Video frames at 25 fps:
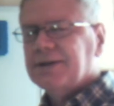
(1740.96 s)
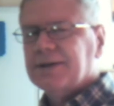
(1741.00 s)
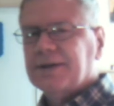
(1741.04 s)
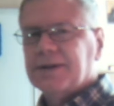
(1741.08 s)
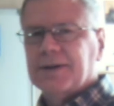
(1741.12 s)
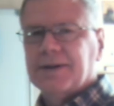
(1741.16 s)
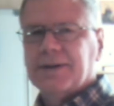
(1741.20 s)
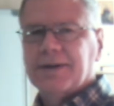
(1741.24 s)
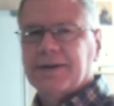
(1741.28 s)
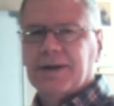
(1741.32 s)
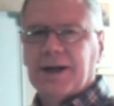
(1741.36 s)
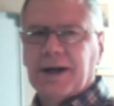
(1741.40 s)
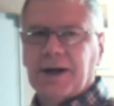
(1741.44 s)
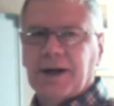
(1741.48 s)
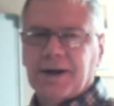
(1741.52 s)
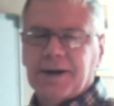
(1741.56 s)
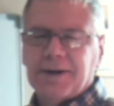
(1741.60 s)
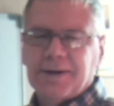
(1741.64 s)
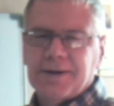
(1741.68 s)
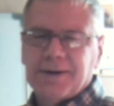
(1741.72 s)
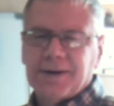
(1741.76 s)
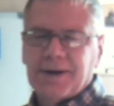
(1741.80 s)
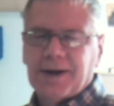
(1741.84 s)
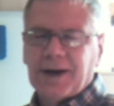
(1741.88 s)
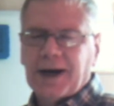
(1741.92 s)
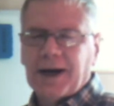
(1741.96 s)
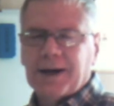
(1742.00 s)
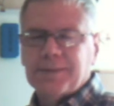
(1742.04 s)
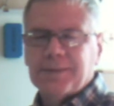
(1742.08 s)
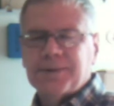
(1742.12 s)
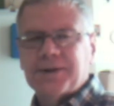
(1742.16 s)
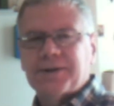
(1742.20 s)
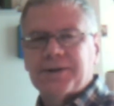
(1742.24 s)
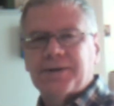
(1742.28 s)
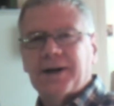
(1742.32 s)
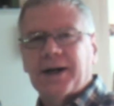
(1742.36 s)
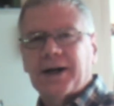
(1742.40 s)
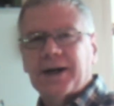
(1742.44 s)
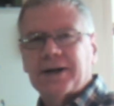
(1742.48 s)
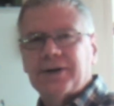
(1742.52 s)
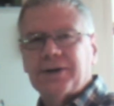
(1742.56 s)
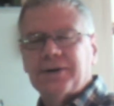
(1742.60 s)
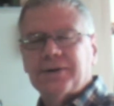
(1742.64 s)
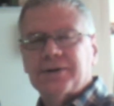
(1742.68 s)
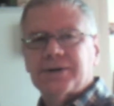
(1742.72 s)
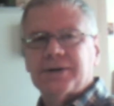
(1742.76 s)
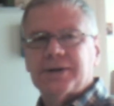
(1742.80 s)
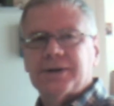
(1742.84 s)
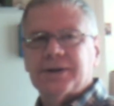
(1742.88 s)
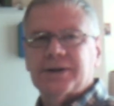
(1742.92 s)
aren't abstract,
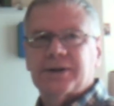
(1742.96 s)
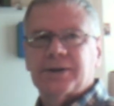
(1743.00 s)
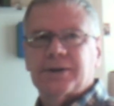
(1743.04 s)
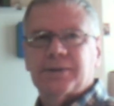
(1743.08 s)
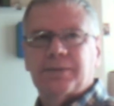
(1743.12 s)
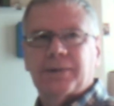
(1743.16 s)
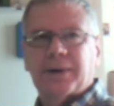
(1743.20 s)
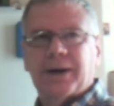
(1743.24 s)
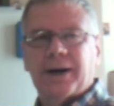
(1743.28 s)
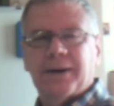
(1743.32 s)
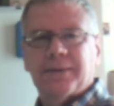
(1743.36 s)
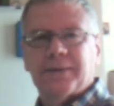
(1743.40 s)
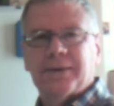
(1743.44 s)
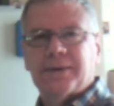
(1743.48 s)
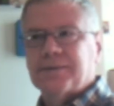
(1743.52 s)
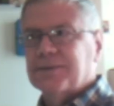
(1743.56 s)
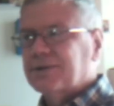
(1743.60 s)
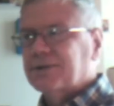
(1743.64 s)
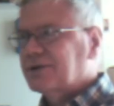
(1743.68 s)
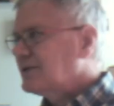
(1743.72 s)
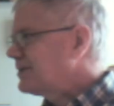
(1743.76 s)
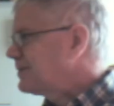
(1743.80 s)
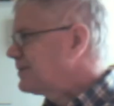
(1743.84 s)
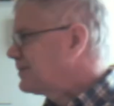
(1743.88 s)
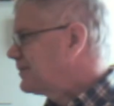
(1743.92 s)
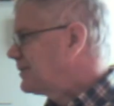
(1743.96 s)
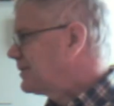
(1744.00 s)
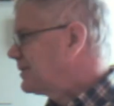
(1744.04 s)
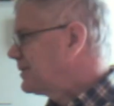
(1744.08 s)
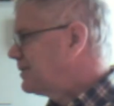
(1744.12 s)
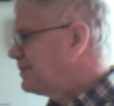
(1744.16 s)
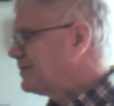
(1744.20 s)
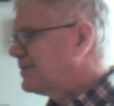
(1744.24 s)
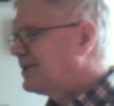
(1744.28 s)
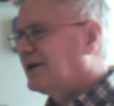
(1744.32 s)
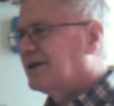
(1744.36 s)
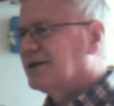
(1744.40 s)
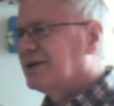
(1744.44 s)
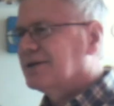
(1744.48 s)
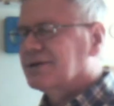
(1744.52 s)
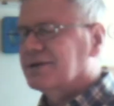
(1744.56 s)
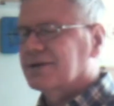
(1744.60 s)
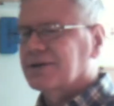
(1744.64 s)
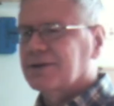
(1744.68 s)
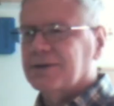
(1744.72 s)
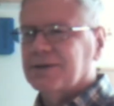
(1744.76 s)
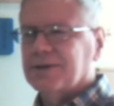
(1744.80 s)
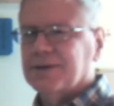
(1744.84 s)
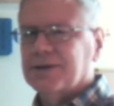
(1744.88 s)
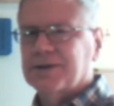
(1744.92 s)
useless problems. William Tell's a
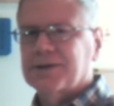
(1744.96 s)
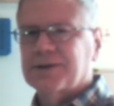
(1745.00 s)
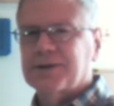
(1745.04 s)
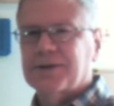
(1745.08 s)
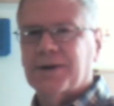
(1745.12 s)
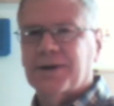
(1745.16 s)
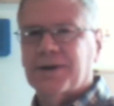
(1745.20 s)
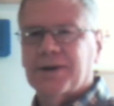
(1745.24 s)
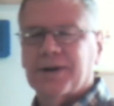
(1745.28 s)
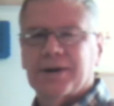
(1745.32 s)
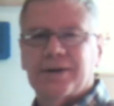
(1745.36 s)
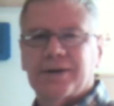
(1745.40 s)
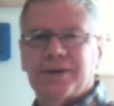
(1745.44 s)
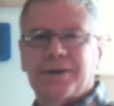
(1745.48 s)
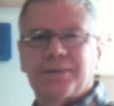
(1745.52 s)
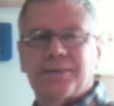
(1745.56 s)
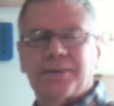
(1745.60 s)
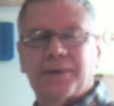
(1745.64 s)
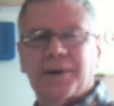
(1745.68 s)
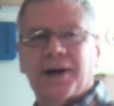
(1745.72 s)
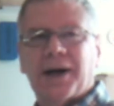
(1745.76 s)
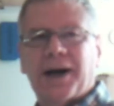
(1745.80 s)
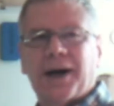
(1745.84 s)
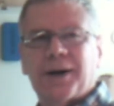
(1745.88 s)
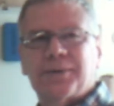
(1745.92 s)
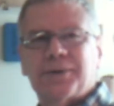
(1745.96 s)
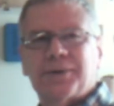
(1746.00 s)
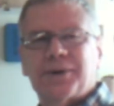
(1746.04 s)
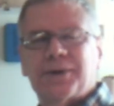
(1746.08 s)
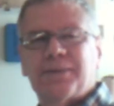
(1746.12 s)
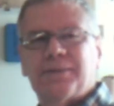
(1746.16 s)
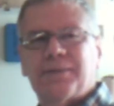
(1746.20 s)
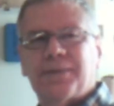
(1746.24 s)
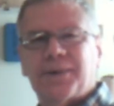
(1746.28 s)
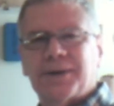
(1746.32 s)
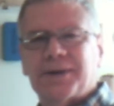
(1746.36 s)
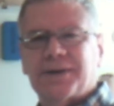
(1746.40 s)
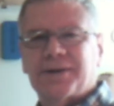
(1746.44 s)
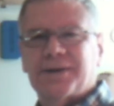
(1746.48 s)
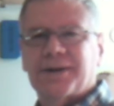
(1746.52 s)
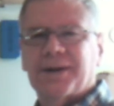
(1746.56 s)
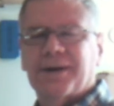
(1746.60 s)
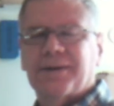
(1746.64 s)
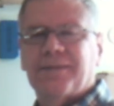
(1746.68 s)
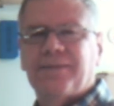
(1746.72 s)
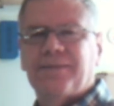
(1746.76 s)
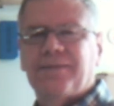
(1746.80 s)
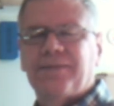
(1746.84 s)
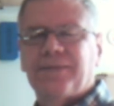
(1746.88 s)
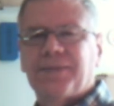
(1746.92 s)
little historical, perhaps, but
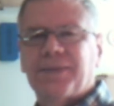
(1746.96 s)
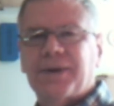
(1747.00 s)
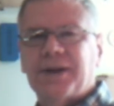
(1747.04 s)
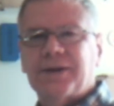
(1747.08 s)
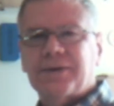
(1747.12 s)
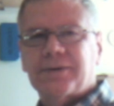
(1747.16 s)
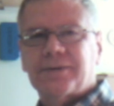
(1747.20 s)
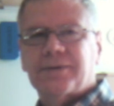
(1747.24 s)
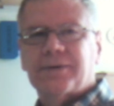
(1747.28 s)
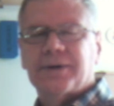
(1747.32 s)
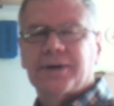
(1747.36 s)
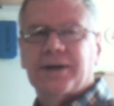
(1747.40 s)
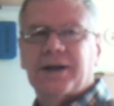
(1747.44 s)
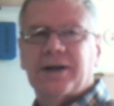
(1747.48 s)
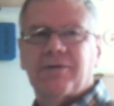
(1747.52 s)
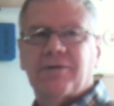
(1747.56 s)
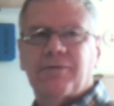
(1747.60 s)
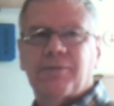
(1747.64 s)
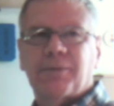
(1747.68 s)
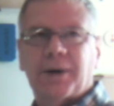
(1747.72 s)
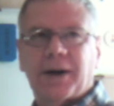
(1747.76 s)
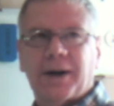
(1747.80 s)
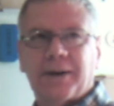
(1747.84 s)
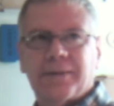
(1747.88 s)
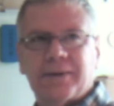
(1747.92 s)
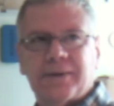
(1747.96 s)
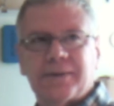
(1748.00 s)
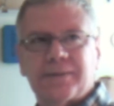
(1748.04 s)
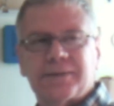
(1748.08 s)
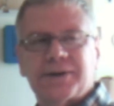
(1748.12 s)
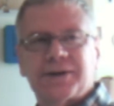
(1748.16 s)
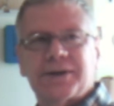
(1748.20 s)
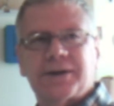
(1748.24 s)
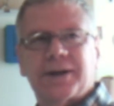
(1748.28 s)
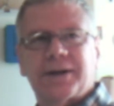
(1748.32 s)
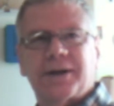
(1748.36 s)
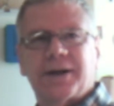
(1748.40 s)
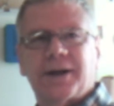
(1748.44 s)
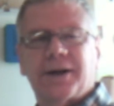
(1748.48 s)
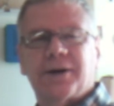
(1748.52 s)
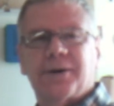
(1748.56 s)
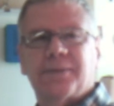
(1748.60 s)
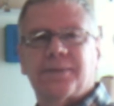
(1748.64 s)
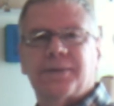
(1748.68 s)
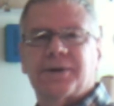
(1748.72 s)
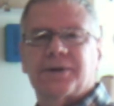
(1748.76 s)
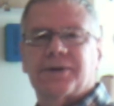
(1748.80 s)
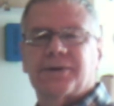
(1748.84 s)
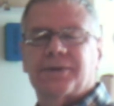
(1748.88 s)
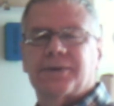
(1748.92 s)
these are real-life problems, and I
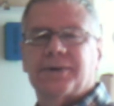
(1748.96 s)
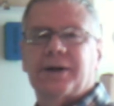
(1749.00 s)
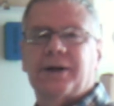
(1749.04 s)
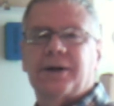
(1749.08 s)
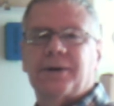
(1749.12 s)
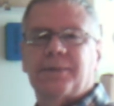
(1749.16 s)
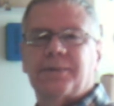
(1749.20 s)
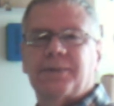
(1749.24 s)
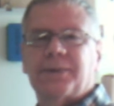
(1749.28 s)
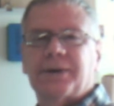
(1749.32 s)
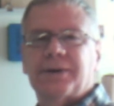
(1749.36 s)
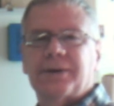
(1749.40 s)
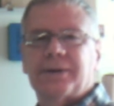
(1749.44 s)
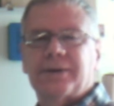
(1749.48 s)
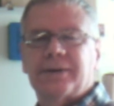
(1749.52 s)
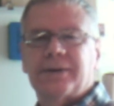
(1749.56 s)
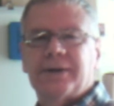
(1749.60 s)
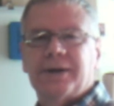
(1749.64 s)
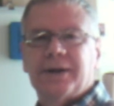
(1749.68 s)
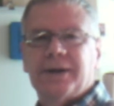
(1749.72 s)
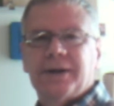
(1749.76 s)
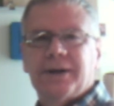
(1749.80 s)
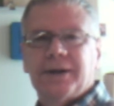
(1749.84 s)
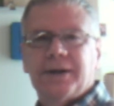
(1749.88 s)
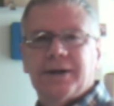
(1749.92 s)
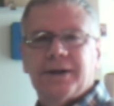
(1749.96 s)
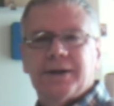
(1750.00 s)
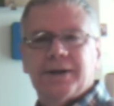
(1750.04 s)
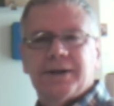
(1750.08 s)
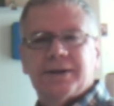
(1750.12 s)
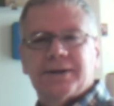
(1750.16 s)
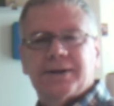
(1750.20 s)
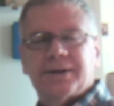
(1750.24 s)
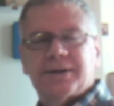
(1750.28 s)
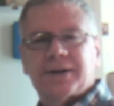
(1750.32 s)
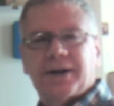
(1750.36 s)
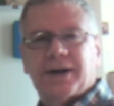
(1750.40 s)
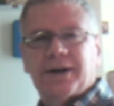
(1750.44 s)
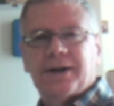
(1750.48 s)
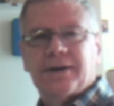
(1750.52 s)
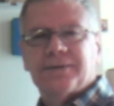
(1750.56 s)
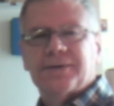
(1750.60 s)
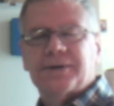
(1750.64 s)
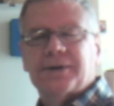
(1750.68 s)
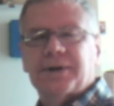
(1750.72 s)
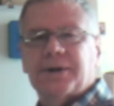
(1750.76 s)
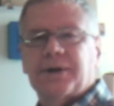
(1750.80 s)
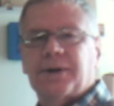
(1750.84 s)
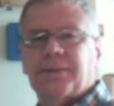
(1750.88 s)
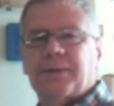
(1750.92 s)
hope this will help you
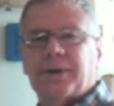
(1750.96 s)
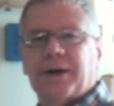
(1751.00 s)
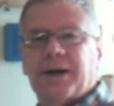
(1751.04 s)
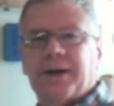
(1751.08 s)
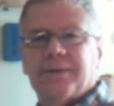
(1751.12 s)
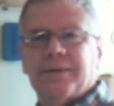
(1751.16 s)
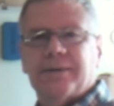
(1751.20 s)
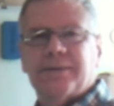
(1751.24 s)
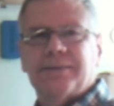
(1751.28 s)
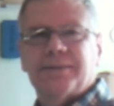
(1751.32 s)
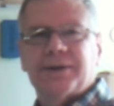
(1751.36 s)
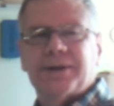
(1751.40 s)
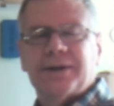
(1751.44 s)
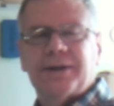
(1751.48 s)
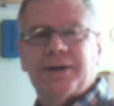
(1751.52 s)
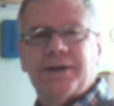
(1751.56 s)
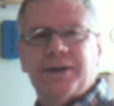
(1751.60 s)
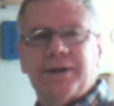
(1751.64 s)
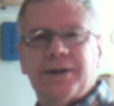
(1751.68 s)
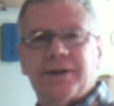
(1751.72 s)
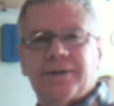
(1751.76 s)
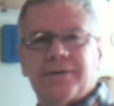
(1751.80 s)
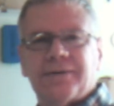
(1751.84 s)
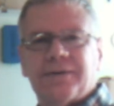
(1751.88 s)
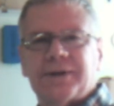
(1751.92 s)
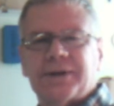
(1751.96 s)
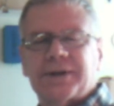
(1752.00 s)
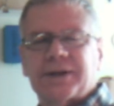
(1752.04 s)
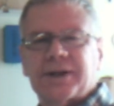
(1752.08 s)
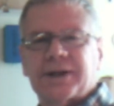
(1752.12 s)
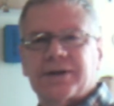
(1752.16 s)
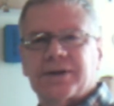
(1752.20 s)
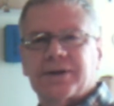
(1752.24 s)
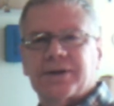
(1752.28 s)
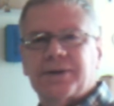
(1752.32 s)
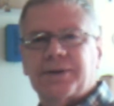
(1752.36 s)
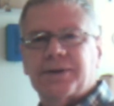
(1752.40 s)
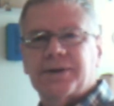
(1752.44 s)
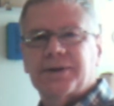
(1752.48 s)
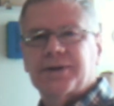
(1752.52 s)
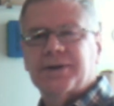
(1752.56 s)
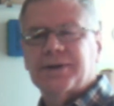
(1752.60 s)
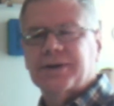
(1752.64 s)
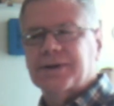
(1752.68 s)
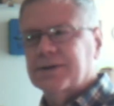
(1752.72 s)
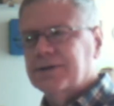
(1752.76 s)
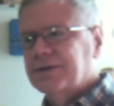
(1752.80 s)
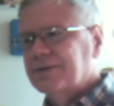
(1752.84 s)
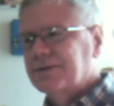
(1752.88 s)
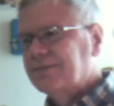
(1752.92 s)
solve such problems in your physics
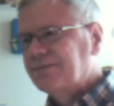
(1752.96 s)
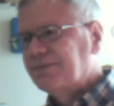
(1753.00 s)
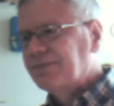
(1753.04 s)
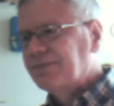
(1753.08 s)
courses.